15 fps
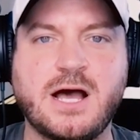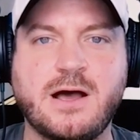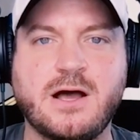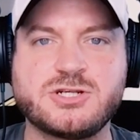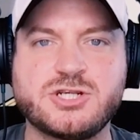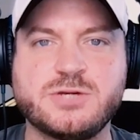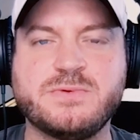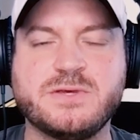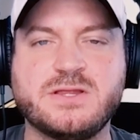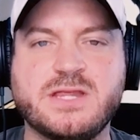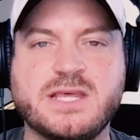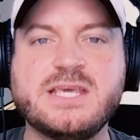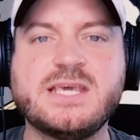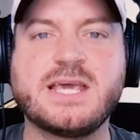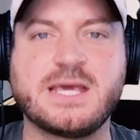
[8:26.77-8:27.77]
should be
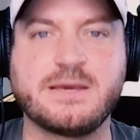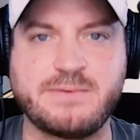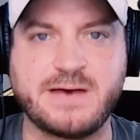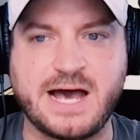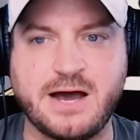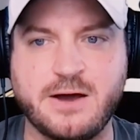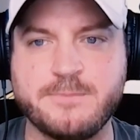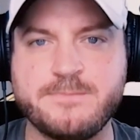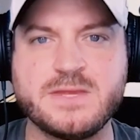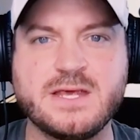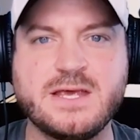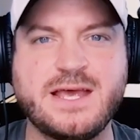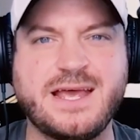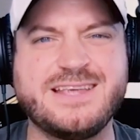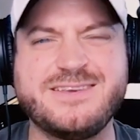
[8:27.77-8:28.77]
thinking about.
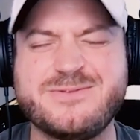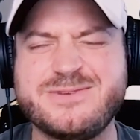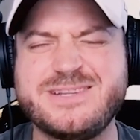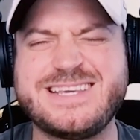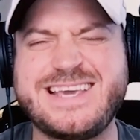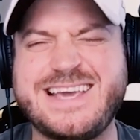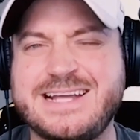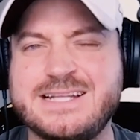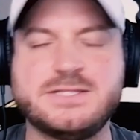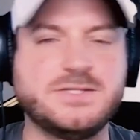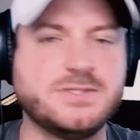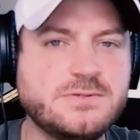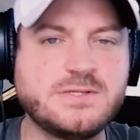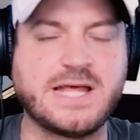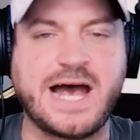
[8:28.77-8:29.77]
You really can't
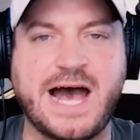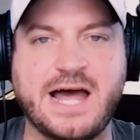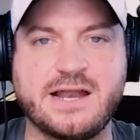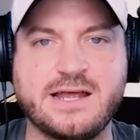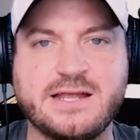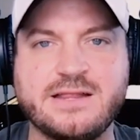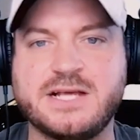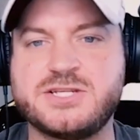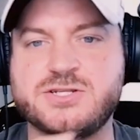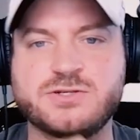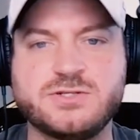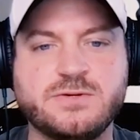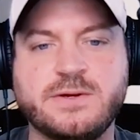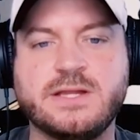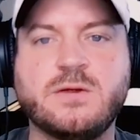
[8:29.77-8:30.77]
do that unless you're
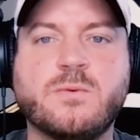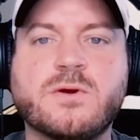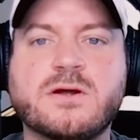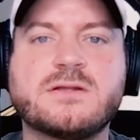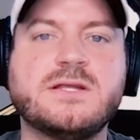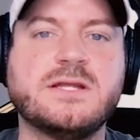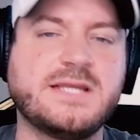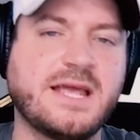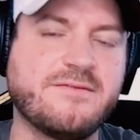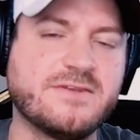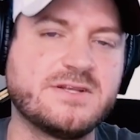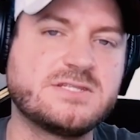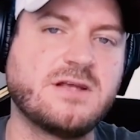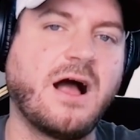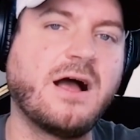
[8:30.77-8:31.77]
doing the work that
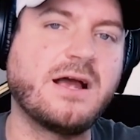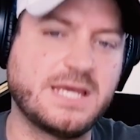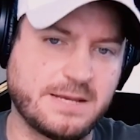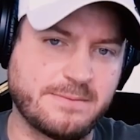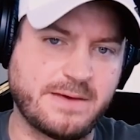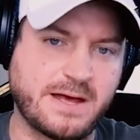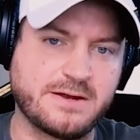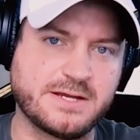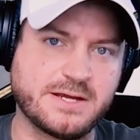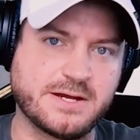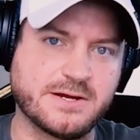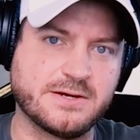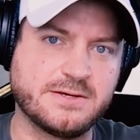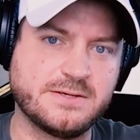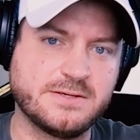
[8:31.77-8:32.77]
David's talking about
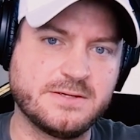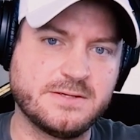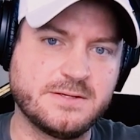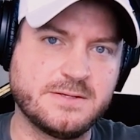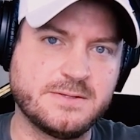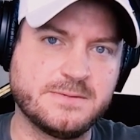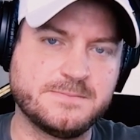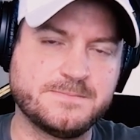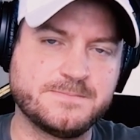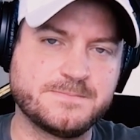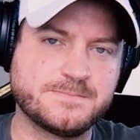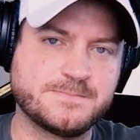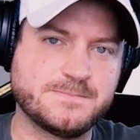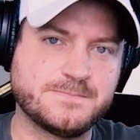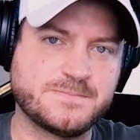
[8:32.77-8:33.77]
here.
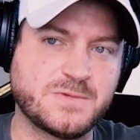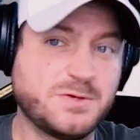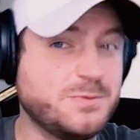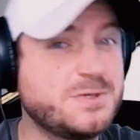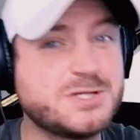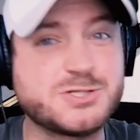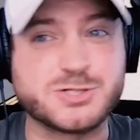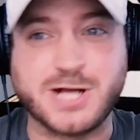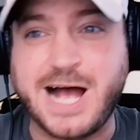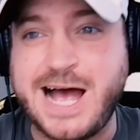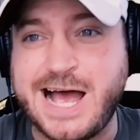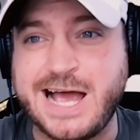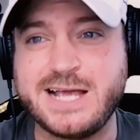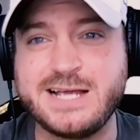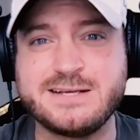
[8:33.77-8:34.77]
You could
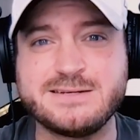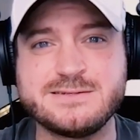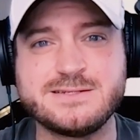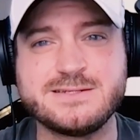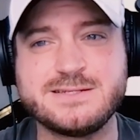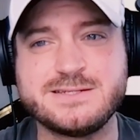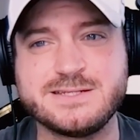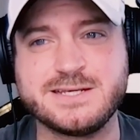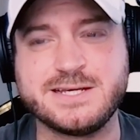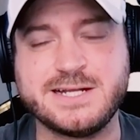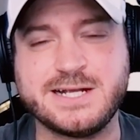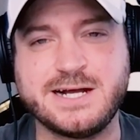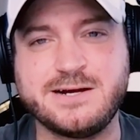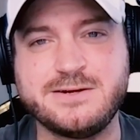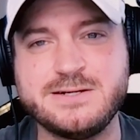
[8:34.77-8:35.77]
try,
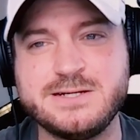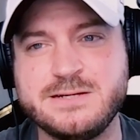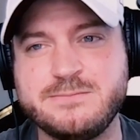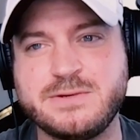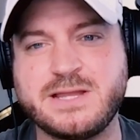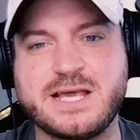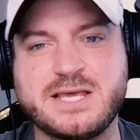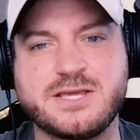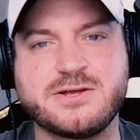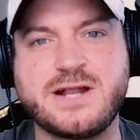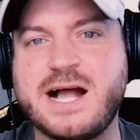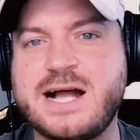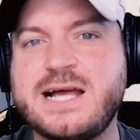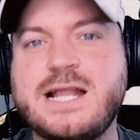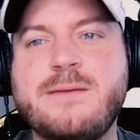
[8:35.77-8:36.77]
but like, you're
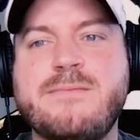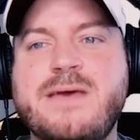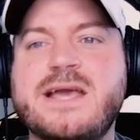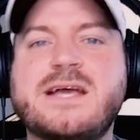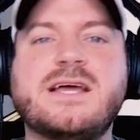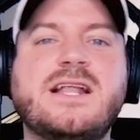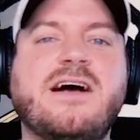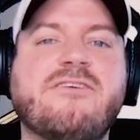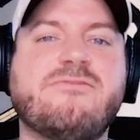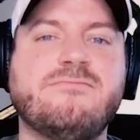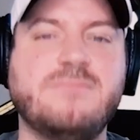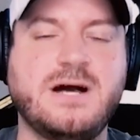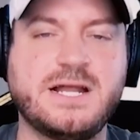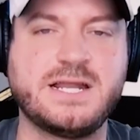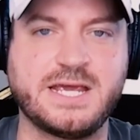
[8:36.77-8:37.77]
not going to make enough
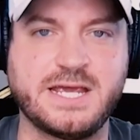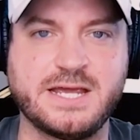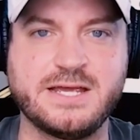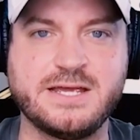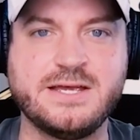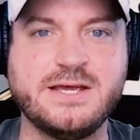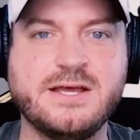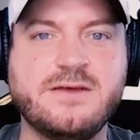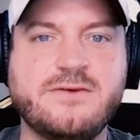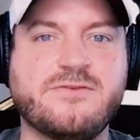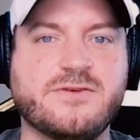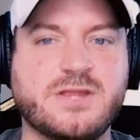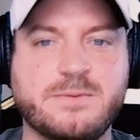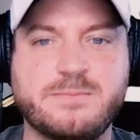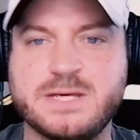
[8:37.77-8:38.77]
money
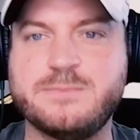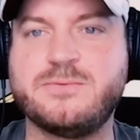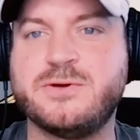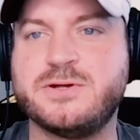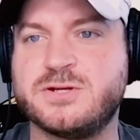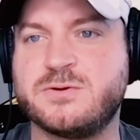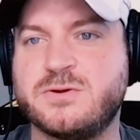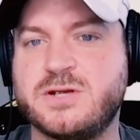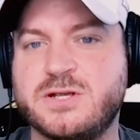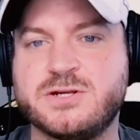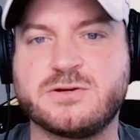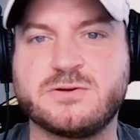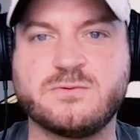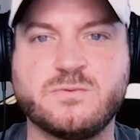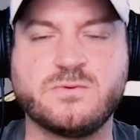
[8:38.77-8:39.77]
for the people in
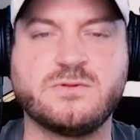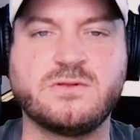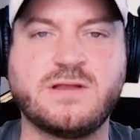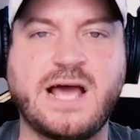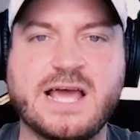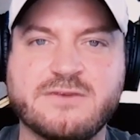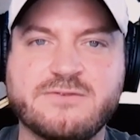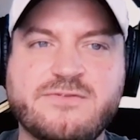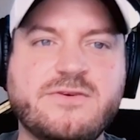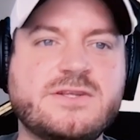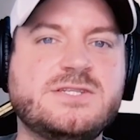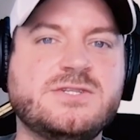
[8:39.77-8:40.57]
your life